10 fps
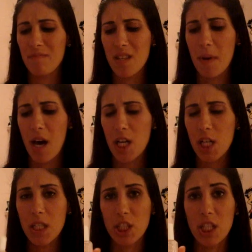In the
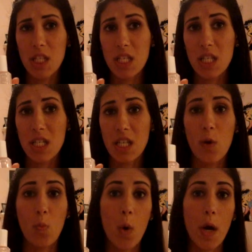bottle it looks
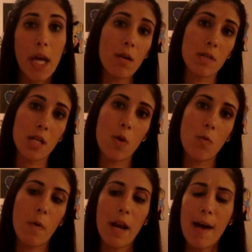like white, almost like a
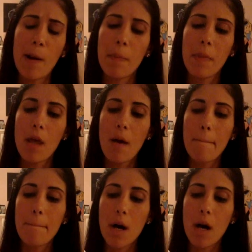whiteout,
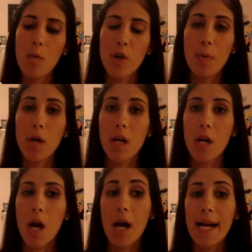but when you put
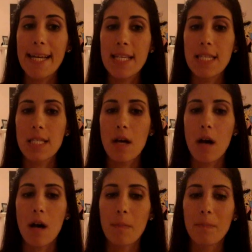it on it's
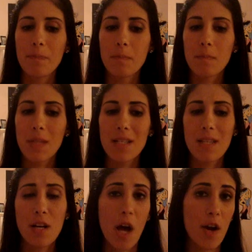
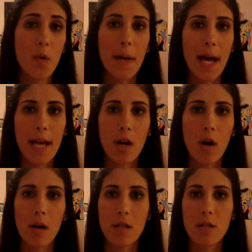like not opaque at all.